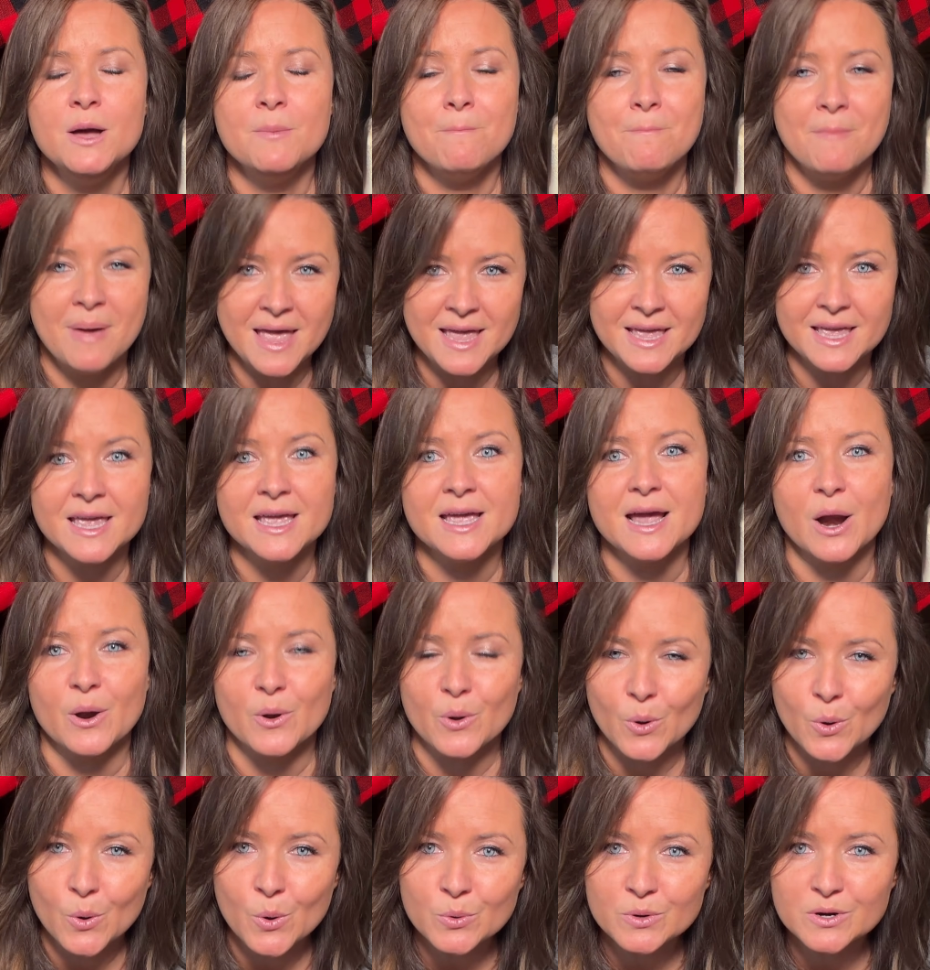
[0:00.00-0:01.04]
making our
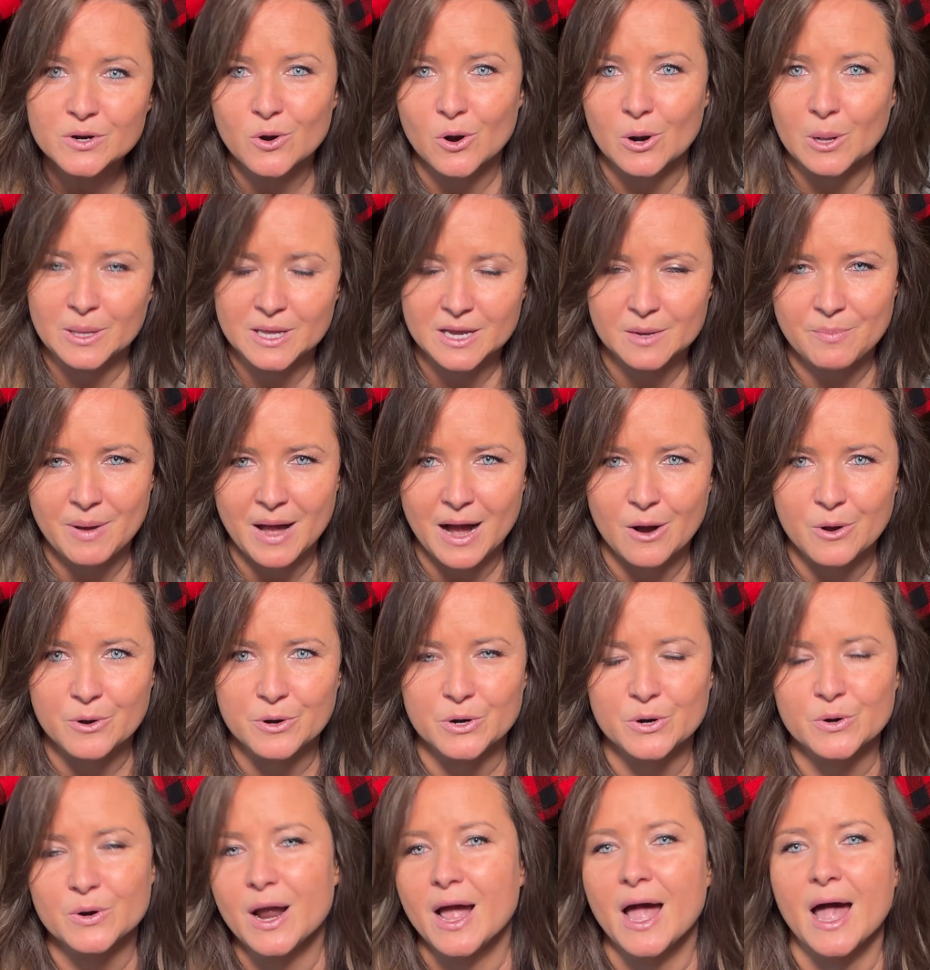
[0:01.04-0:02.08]
own garlic
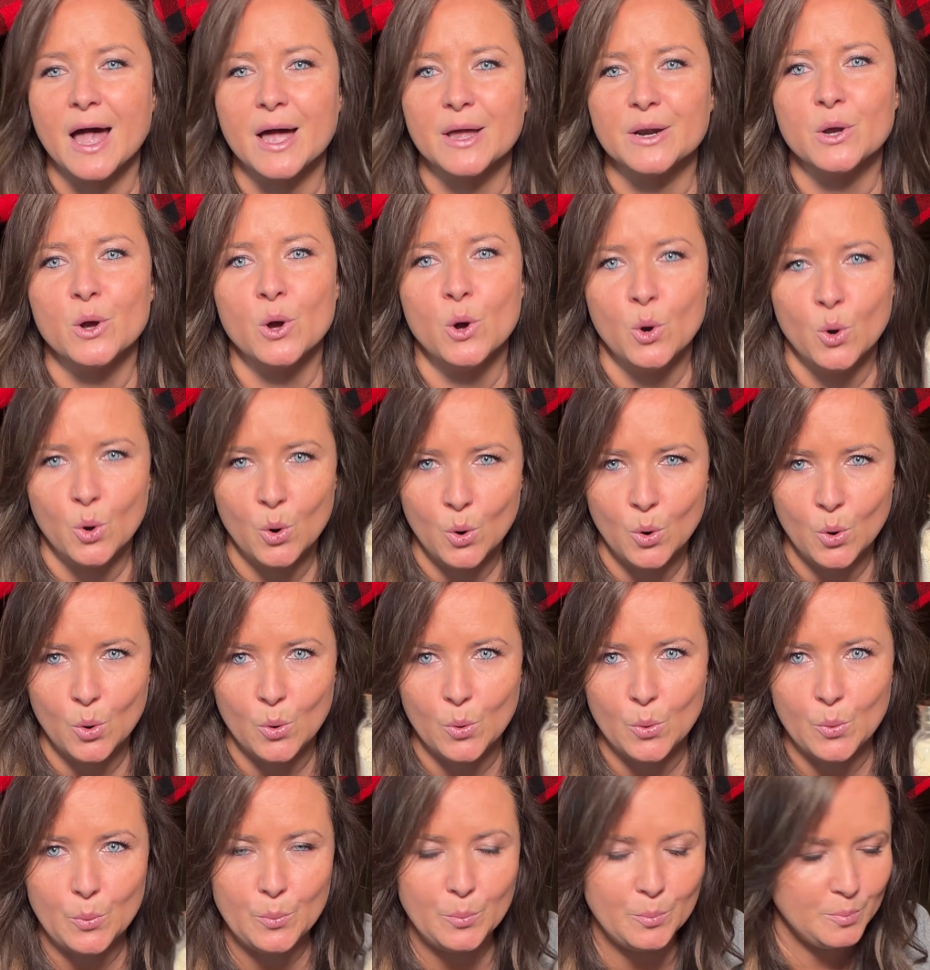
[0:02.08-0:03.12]
powder at
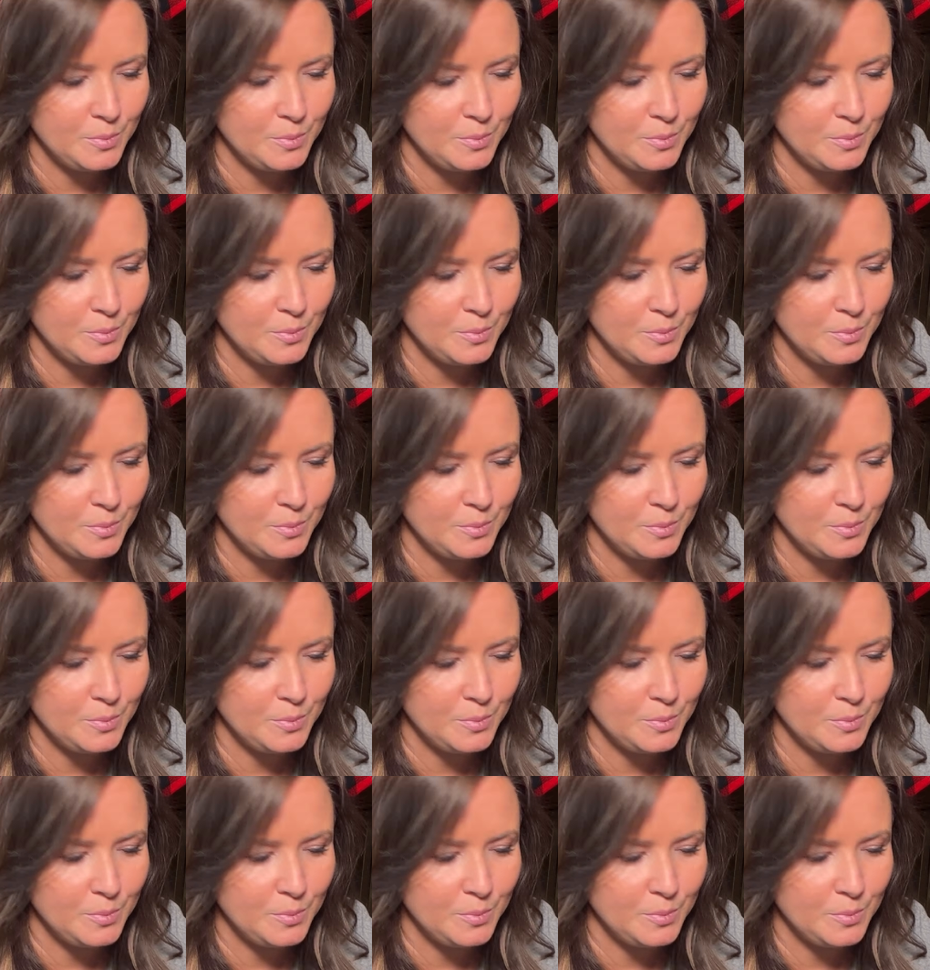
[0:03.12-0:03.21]
home.